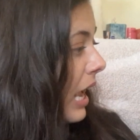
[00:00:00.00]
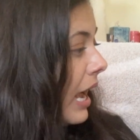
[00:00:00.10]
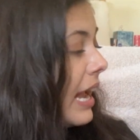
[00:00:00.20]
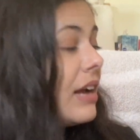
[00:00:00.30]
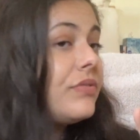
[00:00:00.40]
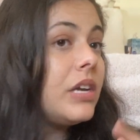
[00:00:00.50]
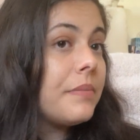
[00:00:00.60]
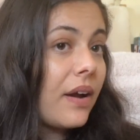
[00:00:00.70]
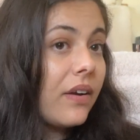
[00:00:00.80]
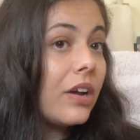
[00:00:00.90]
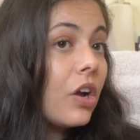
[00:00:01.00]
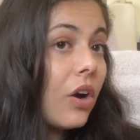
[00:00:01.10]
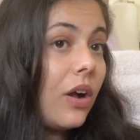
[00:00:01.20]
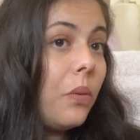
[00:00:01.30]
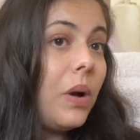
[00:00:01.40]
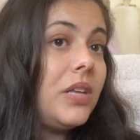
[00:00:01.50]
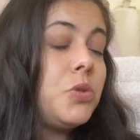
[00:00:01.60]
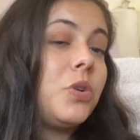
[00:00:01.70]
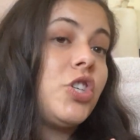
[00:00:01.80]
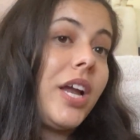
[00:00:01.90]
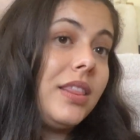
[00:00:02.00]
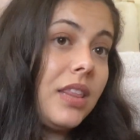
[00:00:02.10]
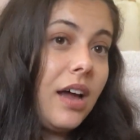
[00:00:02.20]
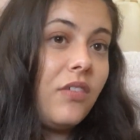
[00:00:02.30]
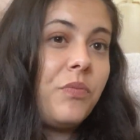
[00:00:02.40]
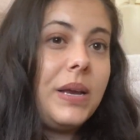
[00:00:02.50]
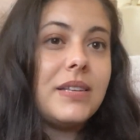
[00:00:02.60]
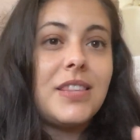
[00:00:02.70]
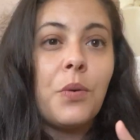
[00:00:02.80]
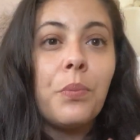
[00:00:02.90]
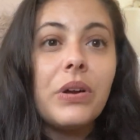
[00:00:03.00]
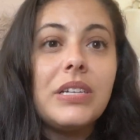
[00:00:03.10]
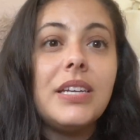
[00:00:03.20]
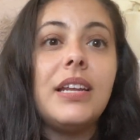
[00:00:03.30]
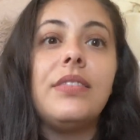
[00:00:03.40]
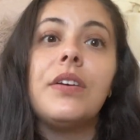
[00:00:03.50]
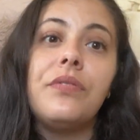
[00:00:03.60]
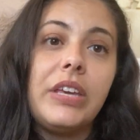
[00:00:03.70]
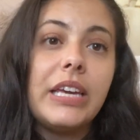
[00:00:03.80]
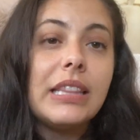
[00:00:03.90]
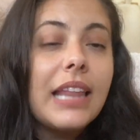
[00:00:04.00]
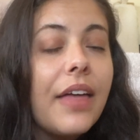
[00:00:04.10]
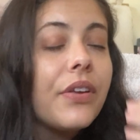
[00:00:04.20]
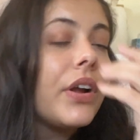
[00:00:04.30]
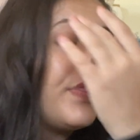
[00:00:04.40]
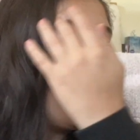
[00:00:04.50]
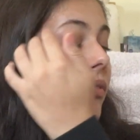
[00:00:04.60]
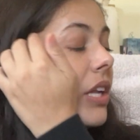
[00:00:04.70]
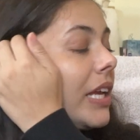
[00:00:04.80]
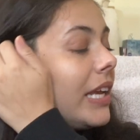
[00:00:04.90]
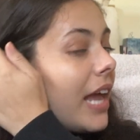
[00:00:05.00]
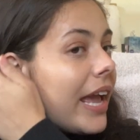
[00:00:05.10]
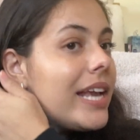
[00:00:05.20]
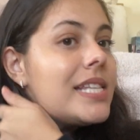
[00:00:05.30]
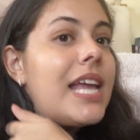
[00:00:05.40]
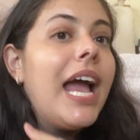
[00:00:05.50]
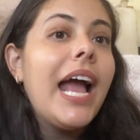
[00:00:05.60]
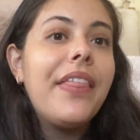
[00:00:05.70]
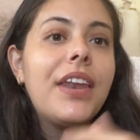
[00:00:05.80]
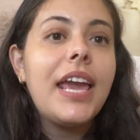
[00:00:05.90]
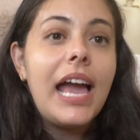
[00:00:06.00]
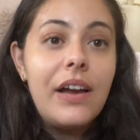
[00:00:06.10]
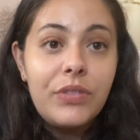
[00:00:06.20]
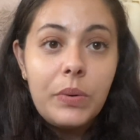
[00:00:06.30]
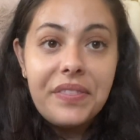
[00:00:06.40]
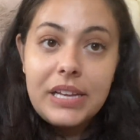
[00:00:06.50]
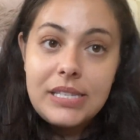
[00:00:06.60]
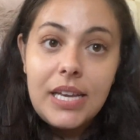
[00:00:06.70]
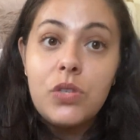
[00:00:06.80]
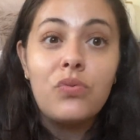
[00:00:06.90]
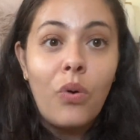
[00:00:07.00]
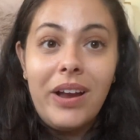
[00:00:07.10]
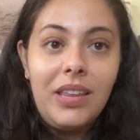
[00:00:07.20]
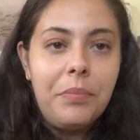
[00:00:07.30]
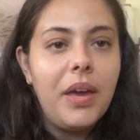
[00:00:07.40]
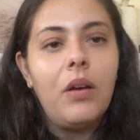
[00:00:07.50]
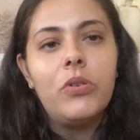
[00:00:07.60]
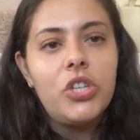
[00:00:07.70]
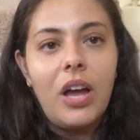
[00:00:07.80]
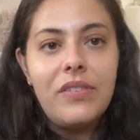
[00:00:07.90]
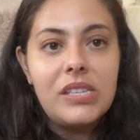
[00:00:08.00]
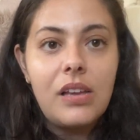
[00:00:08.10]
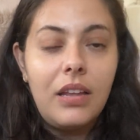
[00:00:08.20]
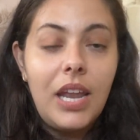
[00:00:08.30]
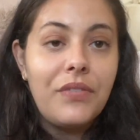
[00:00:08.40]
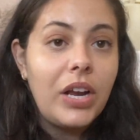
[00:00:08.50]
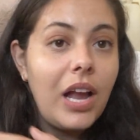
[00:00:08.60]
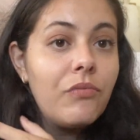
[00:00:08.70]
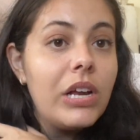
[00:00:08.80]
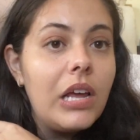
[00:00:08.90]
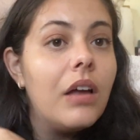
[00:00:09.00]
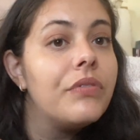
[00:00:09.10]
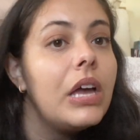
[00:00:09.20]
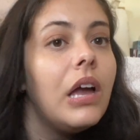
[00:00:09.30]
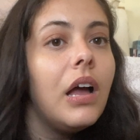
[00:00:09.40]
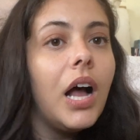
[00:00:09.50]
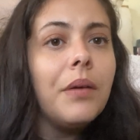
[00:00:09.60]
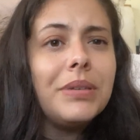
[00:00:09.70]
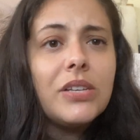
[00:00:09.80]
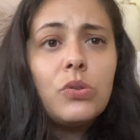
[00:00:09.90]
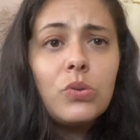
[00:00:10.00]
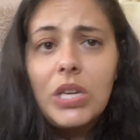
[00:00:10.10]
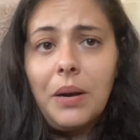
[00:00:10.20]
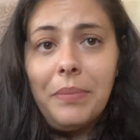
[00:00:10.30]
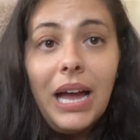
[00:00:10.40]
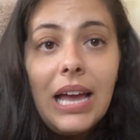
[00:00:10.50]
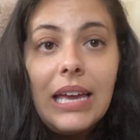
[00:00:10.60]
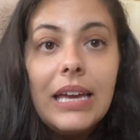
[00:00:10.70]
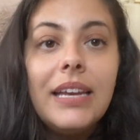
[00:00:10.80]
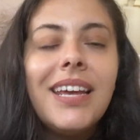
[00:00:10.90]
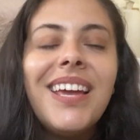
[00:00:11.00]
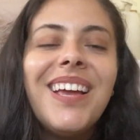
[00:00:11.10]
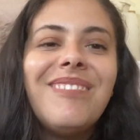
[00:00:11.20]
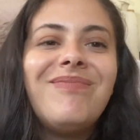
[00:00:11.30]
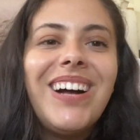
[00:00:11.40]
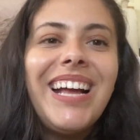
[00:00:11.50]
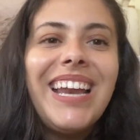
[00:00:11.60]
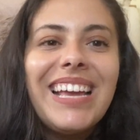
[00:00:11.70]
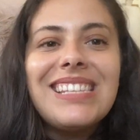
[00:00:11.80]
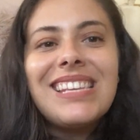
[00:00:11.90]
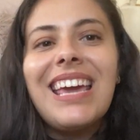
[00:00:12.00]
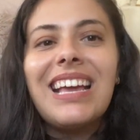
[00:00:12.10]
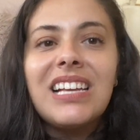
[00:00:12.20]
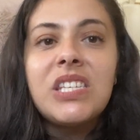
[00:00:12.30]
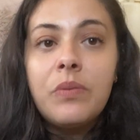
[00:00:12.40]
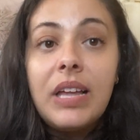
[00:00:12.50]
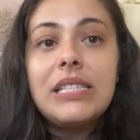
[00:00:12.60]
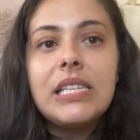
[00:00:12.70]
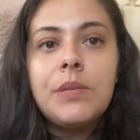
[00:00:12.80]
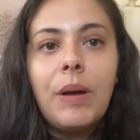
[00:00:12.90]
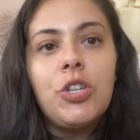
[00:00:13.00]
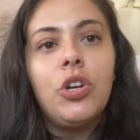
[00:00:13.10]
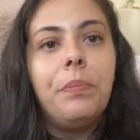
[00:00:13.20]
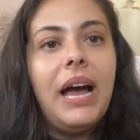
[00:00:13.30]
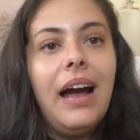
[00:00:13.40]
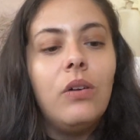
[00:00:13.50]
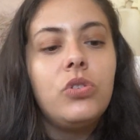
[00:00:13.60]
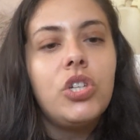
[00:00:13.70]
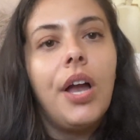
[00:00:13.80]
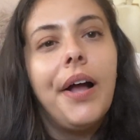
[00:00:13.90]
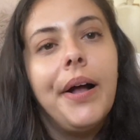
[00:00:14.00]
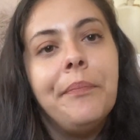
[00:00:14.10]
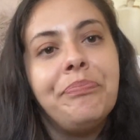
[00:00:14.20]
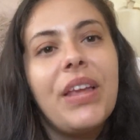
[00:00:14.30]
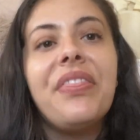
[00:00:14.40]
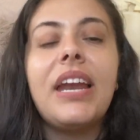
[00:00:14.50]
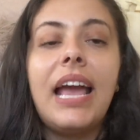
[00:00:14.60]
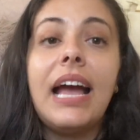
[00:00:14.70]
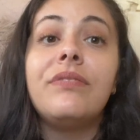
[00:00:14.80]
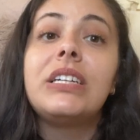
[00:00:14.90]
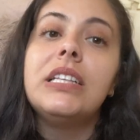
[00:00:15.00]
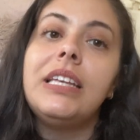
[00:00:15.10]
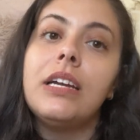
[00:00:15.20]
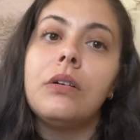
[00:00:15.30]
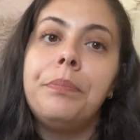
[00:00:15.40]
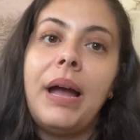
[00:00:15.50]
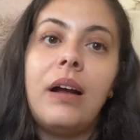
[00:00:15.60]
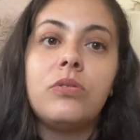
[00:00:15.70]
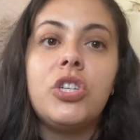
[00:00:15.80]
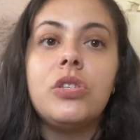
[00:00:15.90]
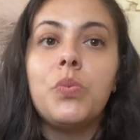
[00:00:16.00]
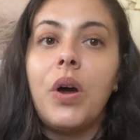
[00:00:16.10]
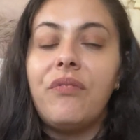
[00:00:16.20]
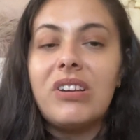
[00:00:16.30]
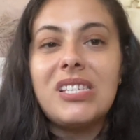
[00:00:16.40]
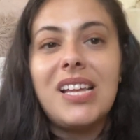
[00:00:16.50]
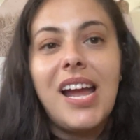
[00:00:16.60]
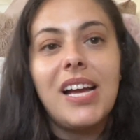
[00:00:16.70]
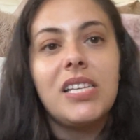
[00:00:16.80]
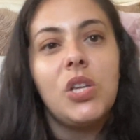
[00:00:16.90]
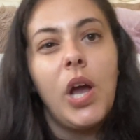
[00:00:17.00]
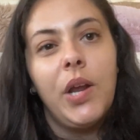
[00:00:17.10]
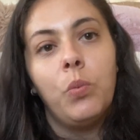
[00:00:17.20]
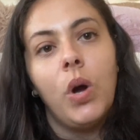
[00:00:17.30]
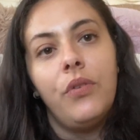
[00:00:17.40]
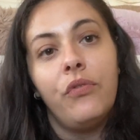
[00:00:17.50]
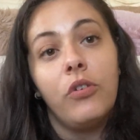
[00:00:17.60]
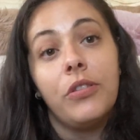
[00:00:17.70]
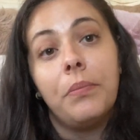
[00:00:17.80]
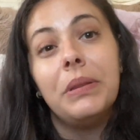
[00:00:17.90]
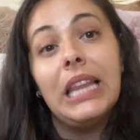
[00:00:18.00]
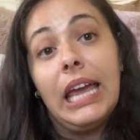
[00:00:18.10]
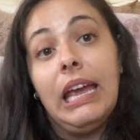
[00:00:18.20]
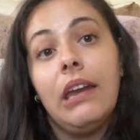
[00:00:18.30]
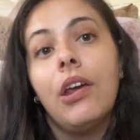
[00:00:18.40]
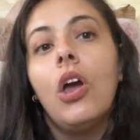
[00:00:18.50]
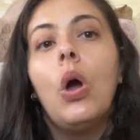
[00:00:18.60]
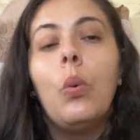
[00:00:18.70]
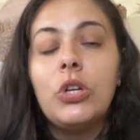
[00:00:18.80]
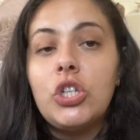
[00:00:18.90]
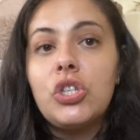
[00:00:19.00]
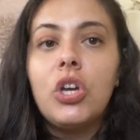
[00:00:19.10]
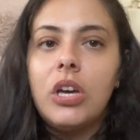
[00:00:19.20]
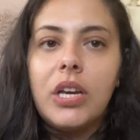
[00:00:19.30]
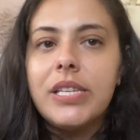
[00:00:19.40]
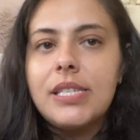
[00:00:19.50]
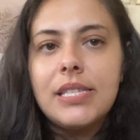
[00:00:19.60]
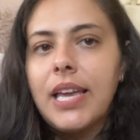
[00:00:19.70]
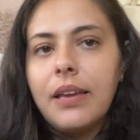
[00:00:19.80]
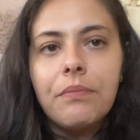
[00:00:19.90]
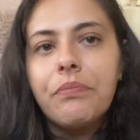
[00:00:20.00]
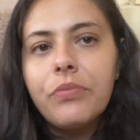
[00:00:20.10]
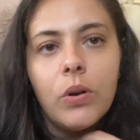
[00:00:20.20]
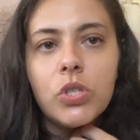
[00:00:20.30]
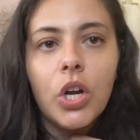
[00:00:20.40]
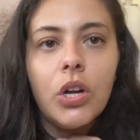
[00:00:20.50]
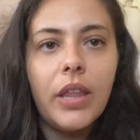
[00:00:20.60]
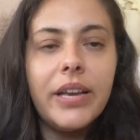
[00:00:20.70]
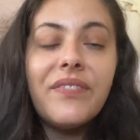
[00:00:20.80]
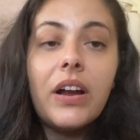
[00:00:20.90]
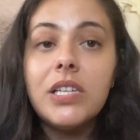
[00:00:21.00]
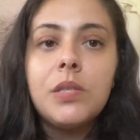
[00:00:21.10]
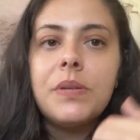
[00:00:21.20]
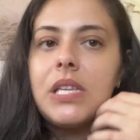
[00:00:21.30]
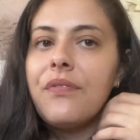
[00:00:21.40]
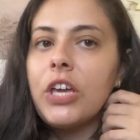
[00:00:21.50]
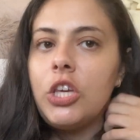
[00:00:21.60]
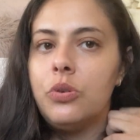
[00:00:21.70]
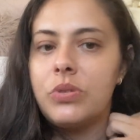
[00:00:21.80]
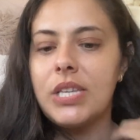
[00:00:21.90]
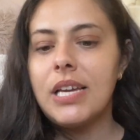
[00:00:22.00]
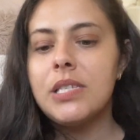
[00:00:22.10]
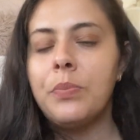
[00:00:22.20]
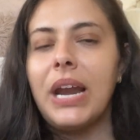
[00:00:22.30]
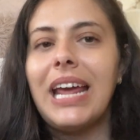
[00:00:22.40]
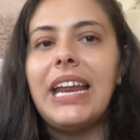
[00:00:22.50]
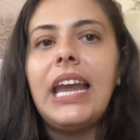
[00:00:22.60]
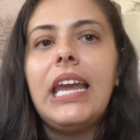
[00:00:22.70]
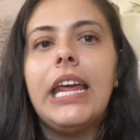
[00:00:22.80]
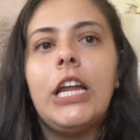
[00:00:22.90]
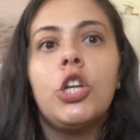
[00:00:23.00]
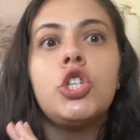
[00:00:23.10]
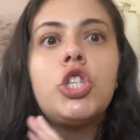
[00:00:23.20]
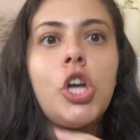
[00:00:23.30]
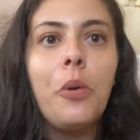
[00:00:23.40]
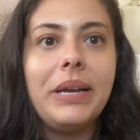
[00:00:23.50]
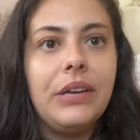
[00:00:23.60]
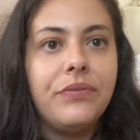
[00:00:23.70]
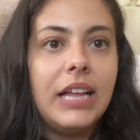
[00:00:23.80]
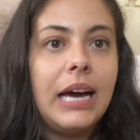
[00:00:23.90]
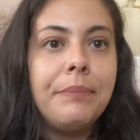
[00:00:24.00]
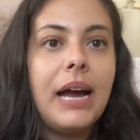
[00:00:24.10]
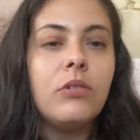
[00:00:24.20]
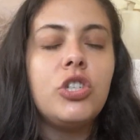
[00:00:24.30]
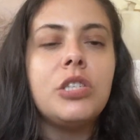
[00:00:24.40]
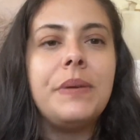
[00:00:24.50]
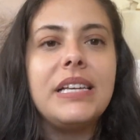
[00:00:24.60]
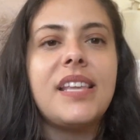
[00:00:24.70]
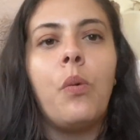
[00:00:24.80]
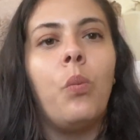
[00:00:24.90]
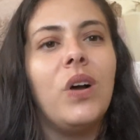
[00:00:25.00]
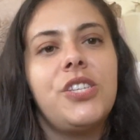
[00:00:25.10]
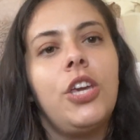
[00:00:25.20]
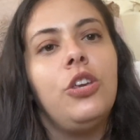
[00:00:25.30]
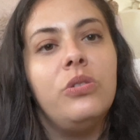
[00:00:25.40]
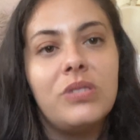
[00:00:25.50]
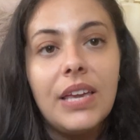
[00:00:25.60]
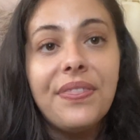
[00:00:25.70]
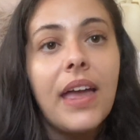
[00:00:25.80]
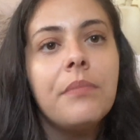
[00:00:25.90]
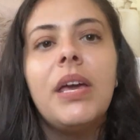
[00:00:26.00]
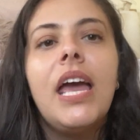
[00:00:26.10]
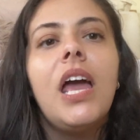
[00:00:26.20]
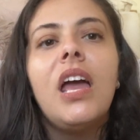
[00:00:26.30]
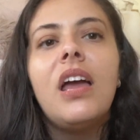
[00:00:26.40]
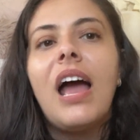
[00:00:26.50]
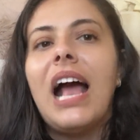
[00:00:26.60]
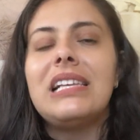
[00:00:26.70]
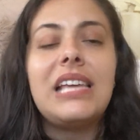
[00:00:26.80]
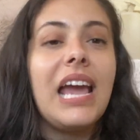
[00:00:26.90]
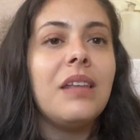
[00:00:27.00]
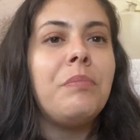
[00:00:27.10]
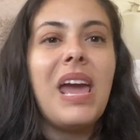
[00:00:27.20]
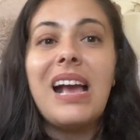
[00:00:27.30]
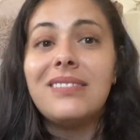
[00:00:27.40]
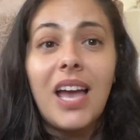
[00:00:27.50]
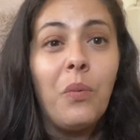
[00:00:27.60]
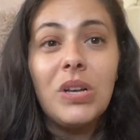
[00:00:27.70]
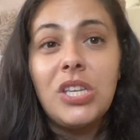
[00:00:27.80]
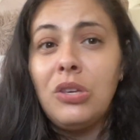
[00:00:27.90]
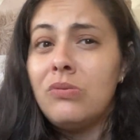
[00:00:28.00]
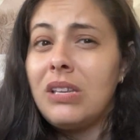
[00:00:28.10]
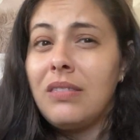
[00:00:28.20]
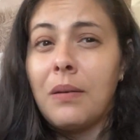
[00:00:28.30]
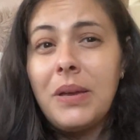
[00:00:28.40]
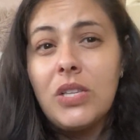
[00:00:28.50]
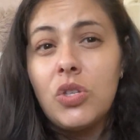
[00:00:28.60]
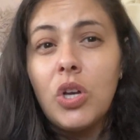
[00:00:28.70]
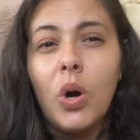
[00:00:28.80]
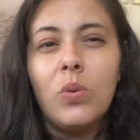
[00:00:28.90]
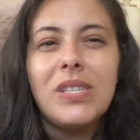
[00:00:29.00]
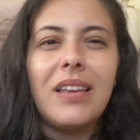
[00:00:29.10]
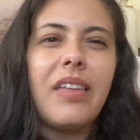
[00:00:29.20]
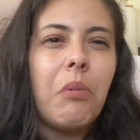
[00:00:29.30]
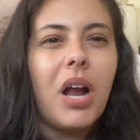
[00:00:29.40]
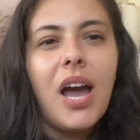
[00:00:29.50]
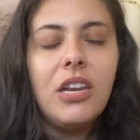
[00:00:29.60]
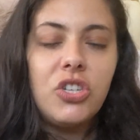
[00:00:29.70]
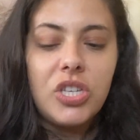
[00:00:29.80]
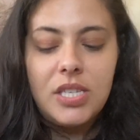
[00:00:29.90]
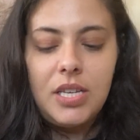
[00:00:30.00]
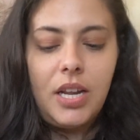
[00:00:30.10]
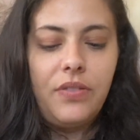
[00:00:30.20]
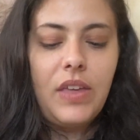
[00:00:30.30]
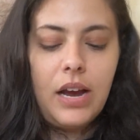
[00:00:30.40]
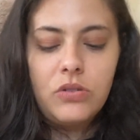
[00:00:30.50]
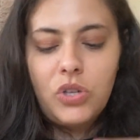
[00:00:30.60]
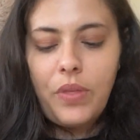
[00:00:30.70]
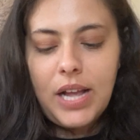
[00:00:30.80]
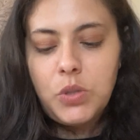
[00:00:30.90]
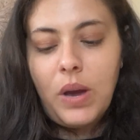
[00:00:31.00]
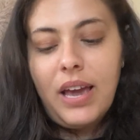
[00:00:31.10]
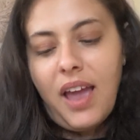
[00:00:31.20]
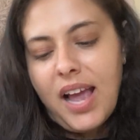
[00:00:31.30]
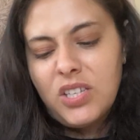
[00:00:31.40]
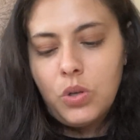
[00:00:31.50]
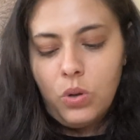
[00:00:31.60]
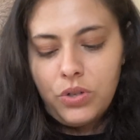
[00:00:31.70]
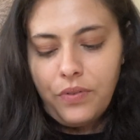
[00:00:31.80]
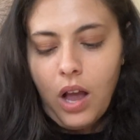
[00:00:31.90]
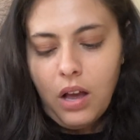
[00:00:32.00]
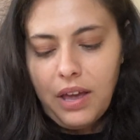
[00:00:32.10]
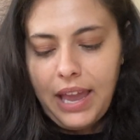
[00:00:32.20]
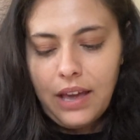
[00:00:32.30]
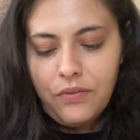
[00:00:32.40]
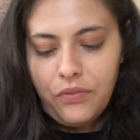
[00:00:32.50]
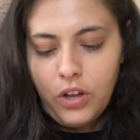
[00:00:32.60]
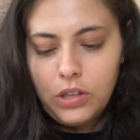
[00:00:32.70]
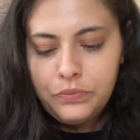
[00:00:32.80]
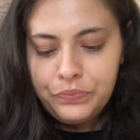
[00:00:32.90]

I have the American Girl ones, which I love because they're printed and they're vegan leather and they're really nice. And then I have the one that says Royally Pink, which obviously I'll never get rid of because who's gonna buy it? But it's like that's a special pouch. And then I have clear pouches, one for snacks and one for the plain, which is good because it's like those are like very specific uses. But I didn't need so many flat pouches because I wasn't using them as handbags. I wasn't using them in totes. Like they were kind of just sitting there. So that's why I sold a handful.